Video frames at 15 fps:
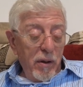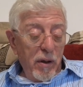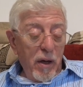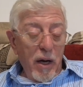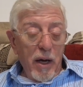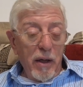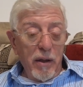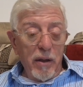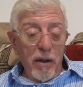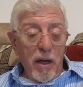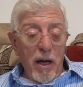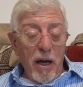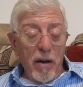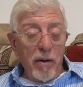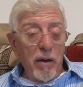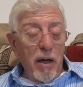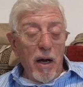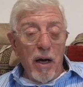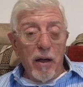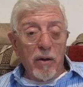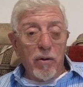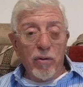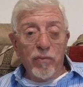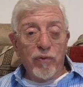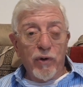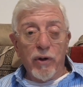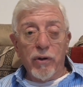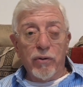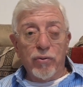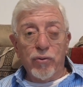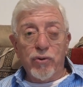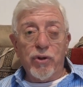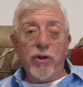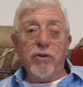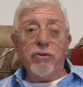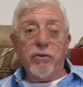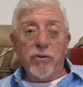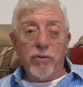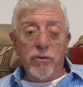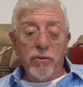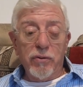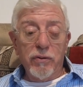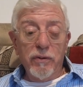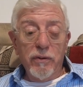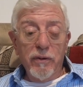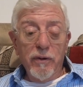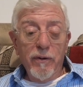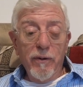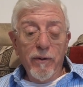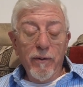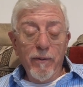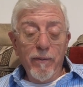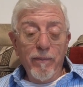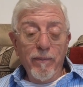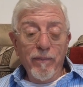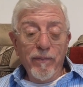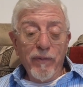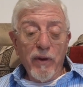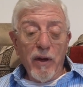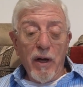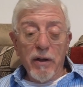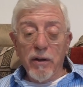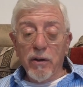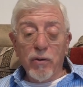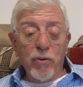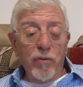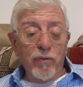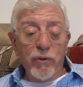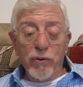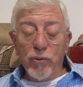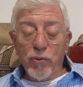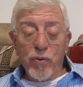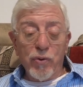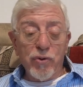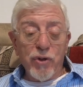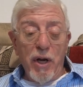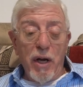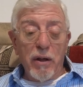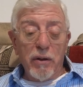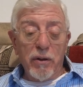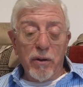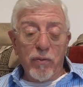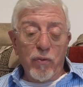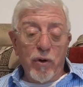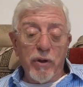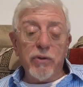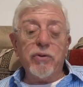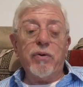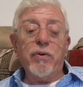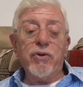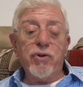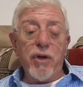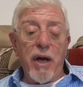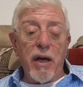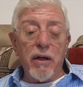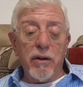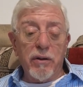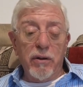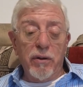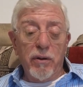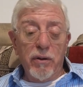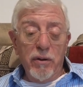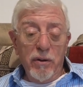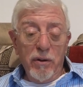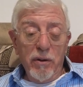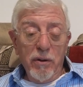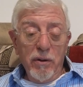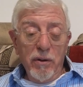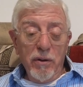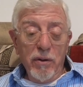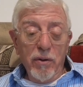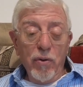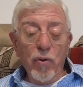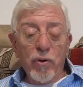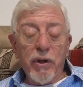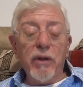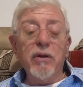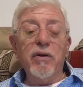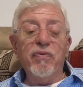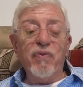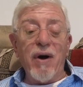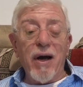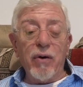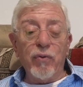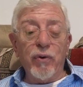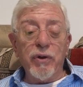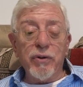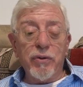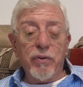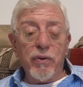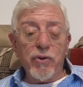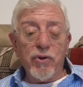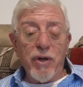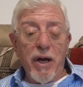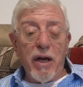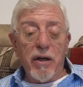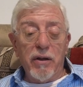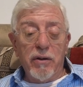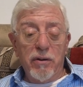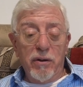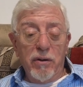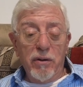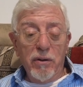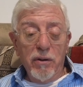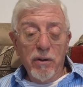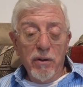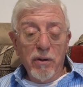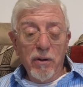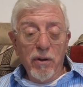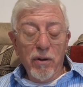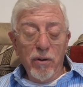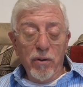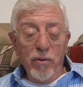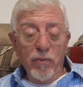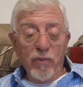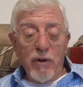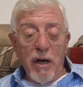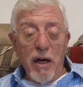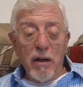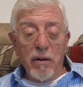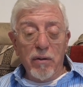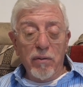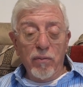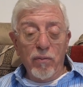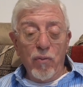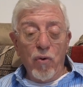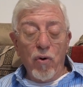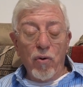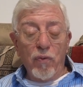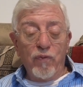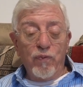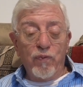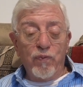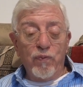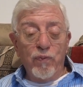I converted to Jesus. I didn't convert to Christianity. What is Christianity? Who can define what is Christianity? You've got more